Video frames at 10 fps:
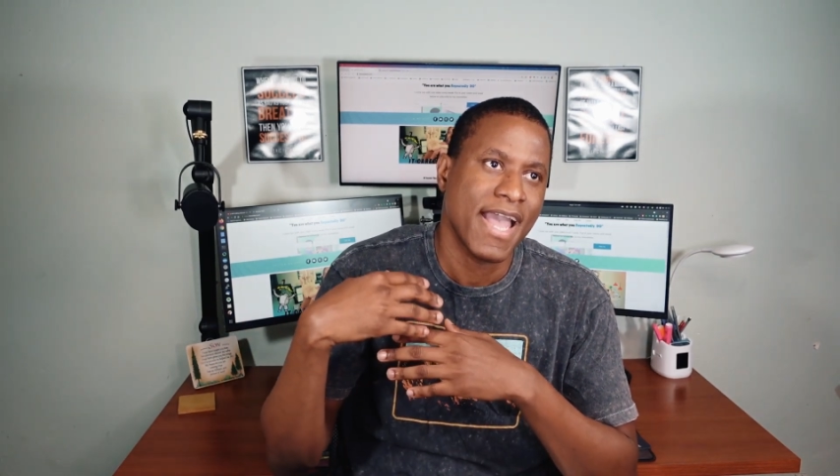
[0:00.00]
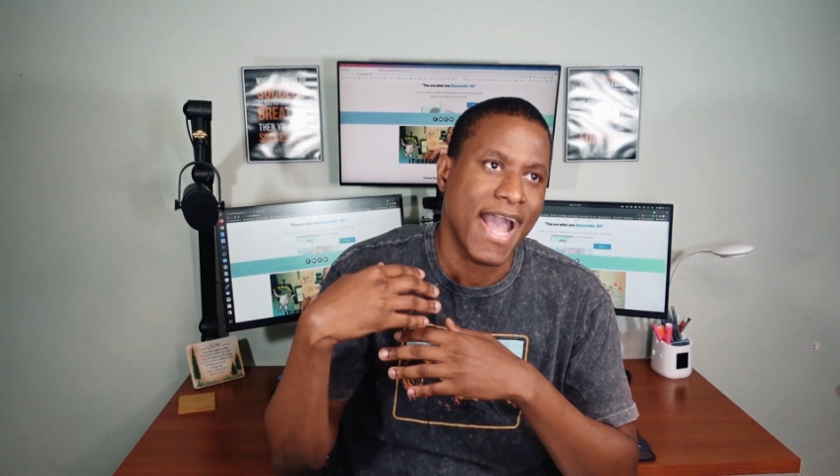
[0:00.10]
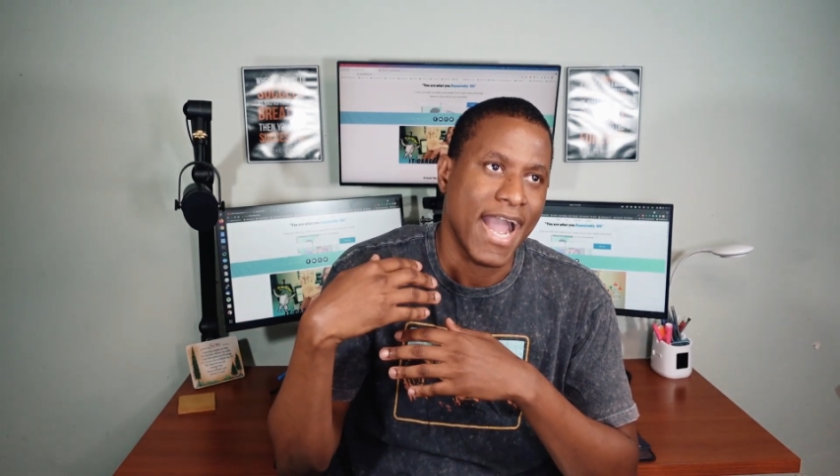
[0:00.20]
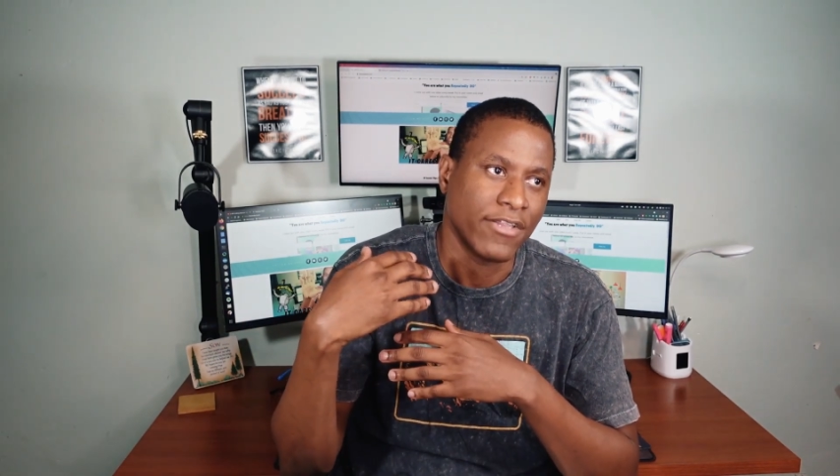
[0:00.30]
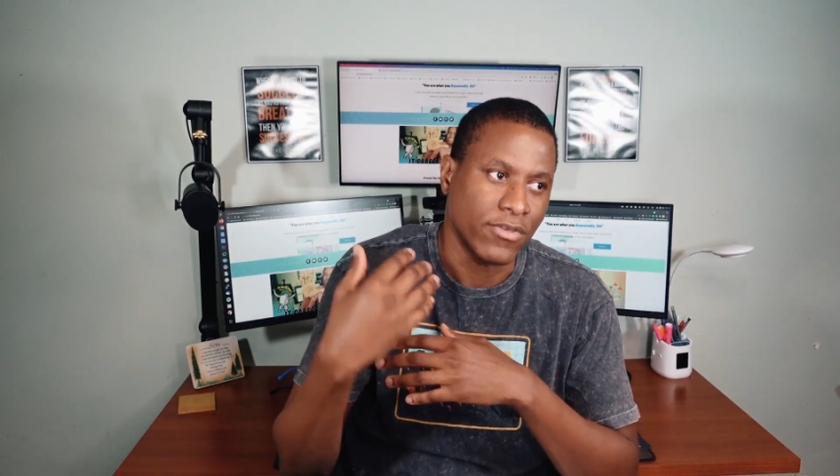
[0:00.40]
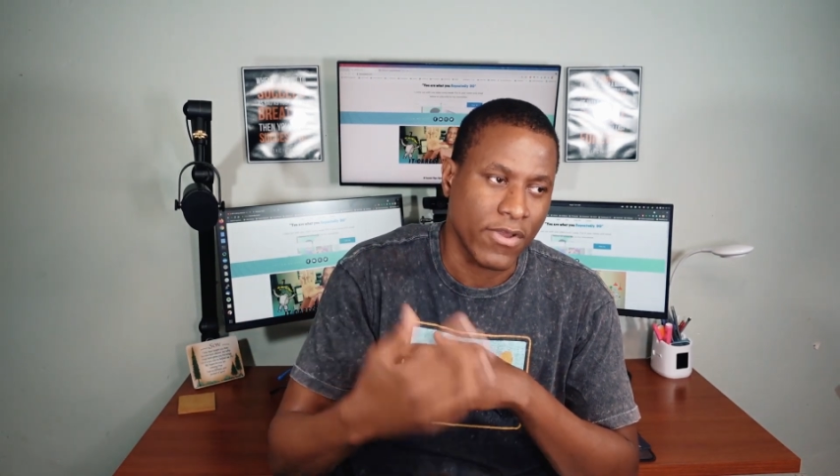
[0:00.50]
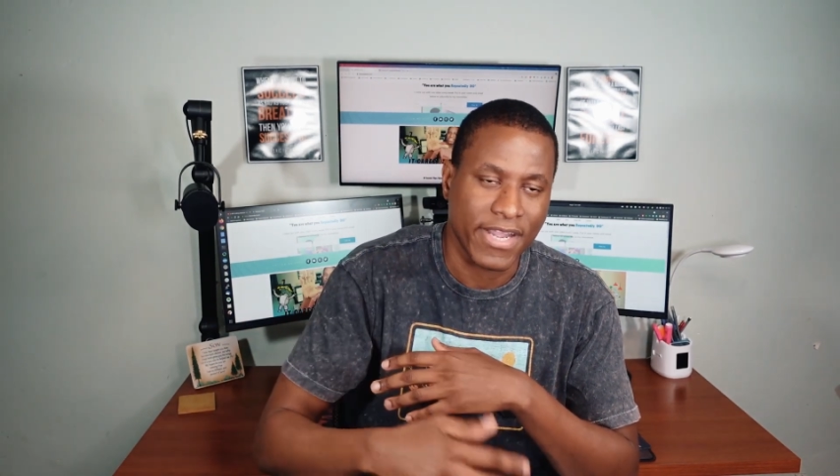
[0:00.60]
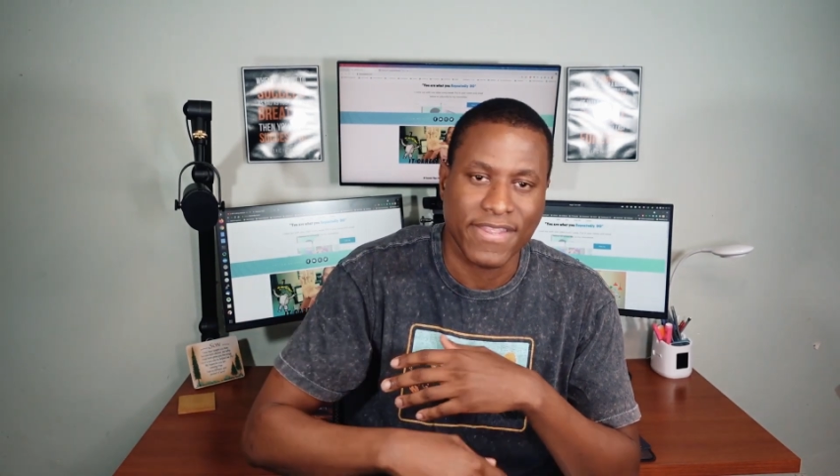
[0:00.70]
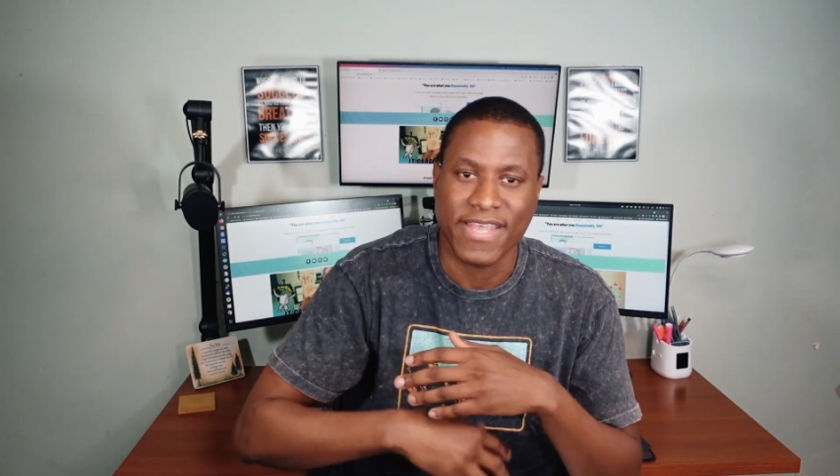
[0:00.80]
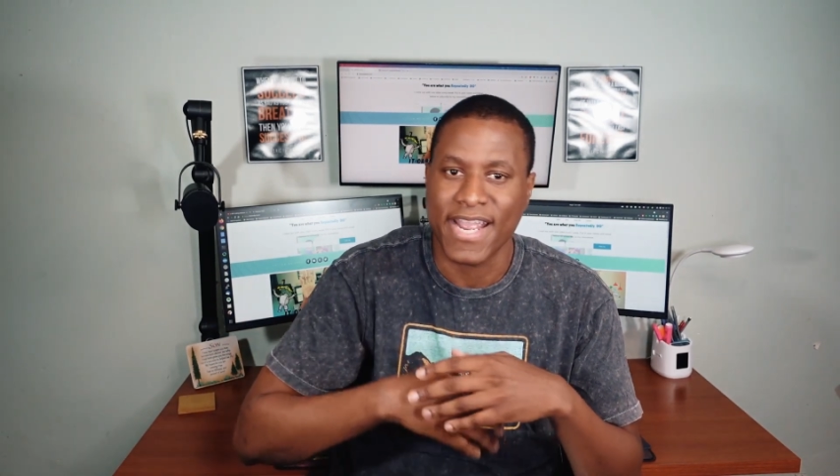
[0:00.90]
I had to log
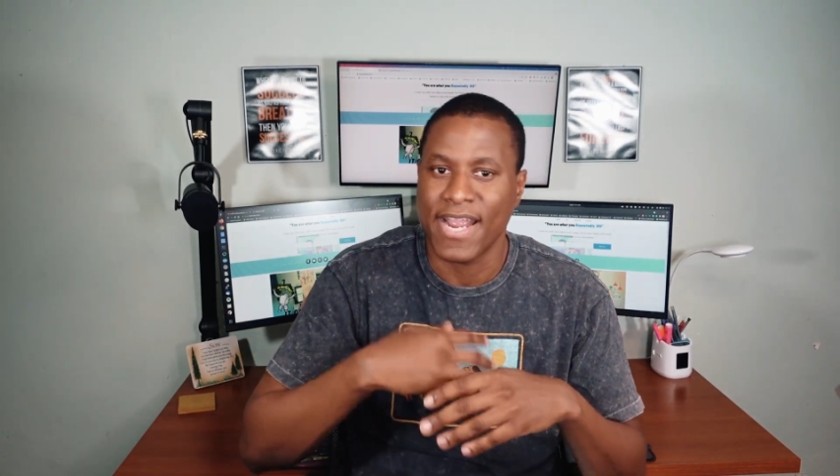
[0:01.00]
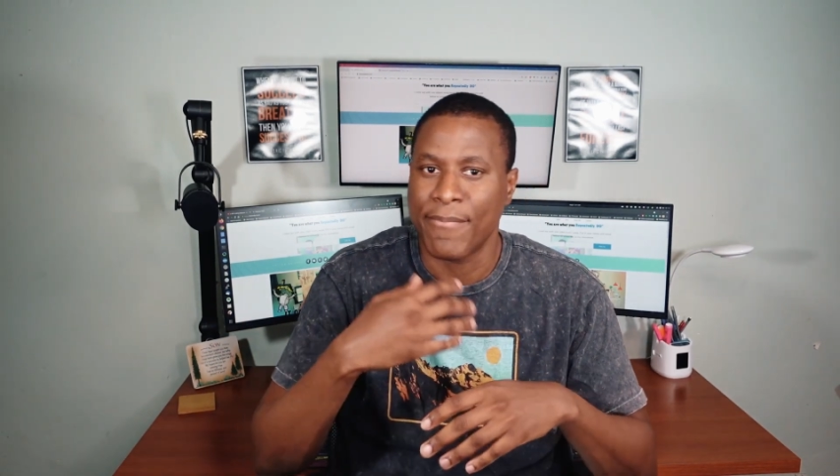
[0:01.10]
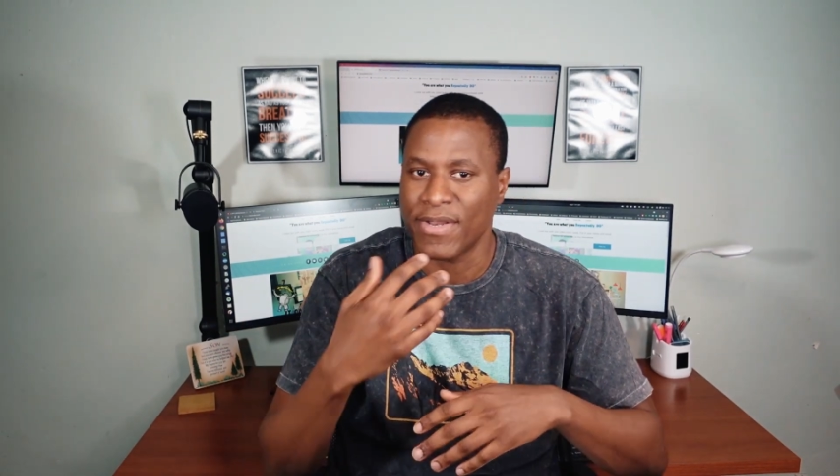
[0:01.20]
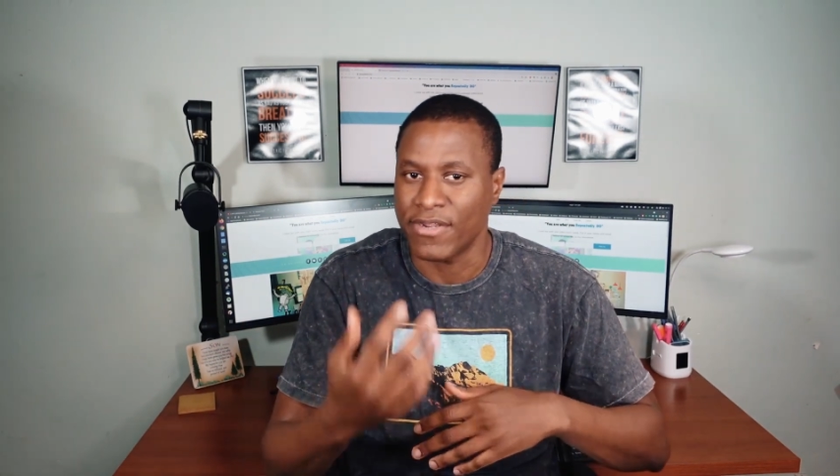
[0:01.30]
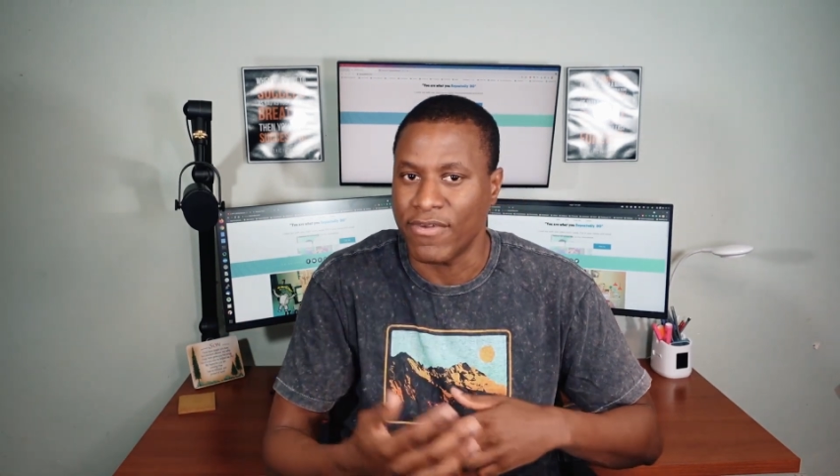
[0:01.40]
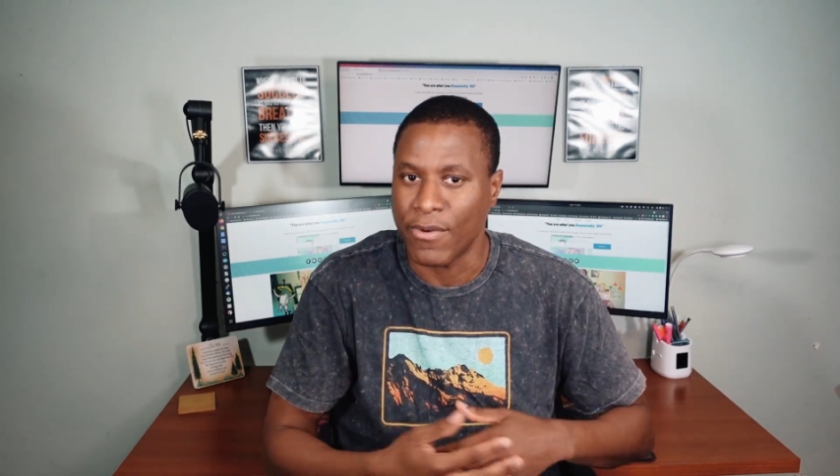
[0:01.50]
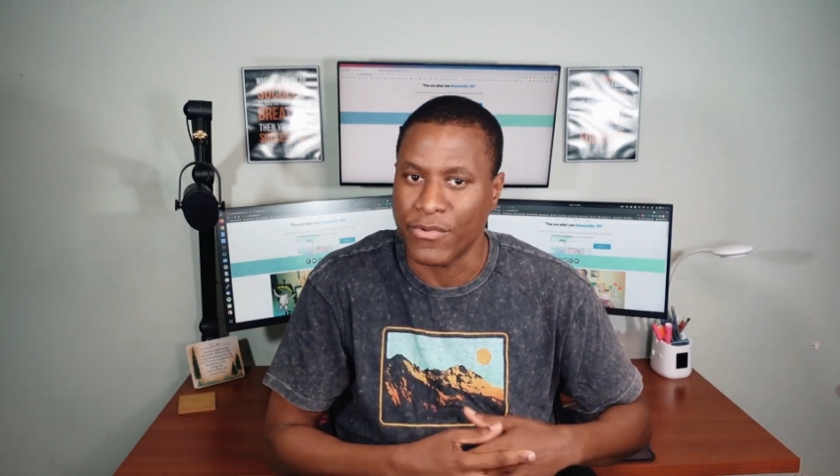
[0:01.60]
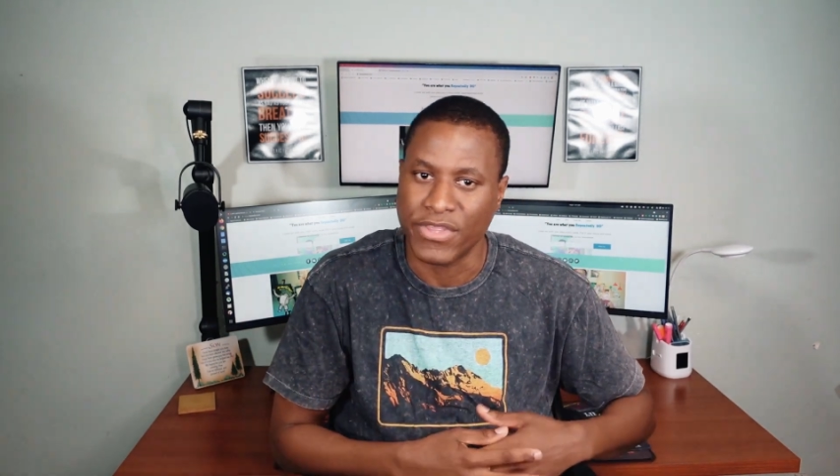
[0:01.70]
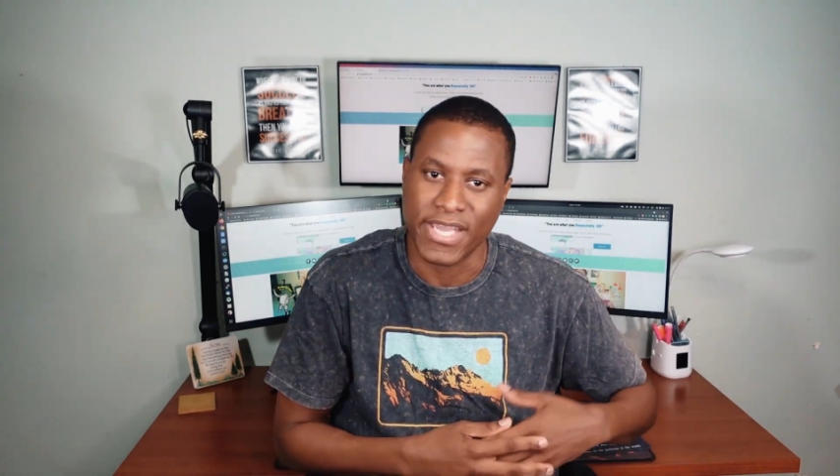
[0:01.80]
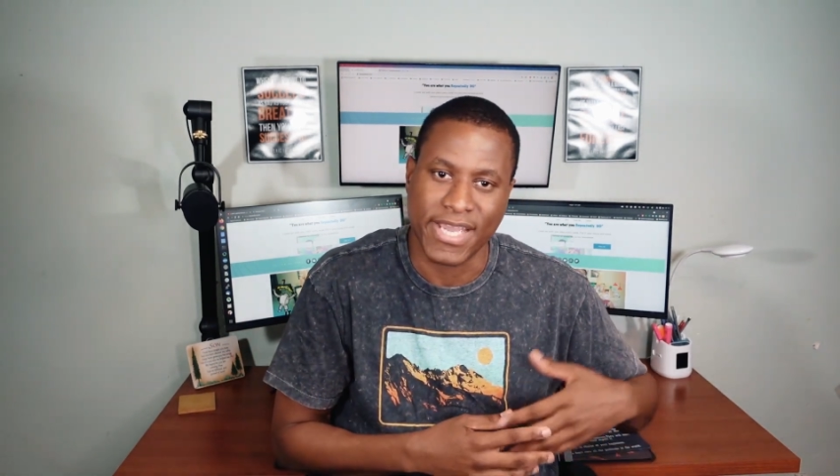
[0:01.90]
in there, play around
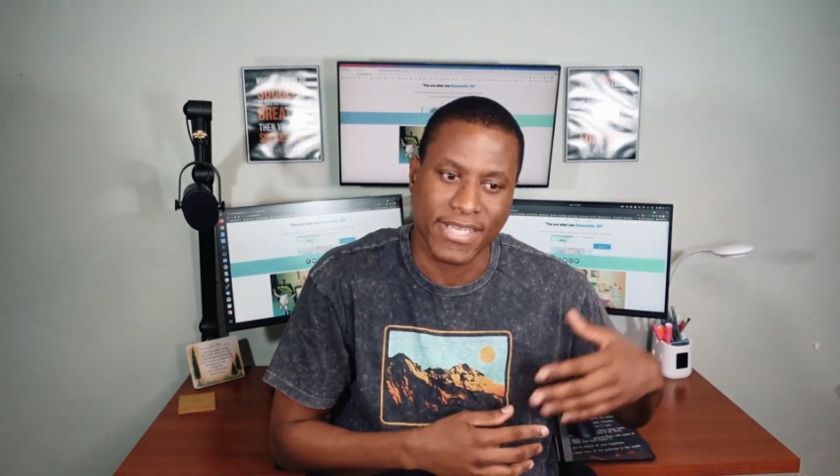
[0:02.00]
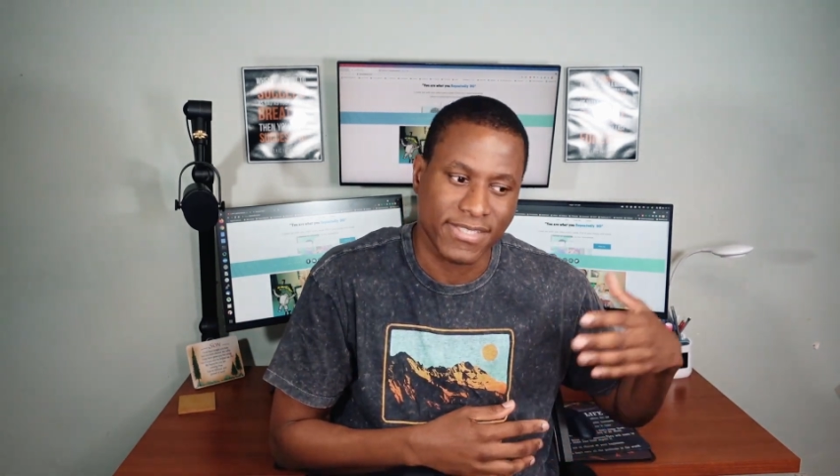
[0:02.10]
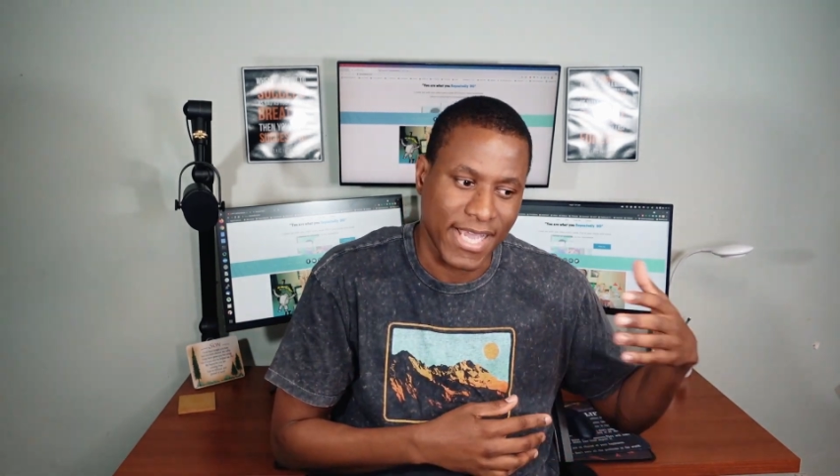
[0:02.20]
with things,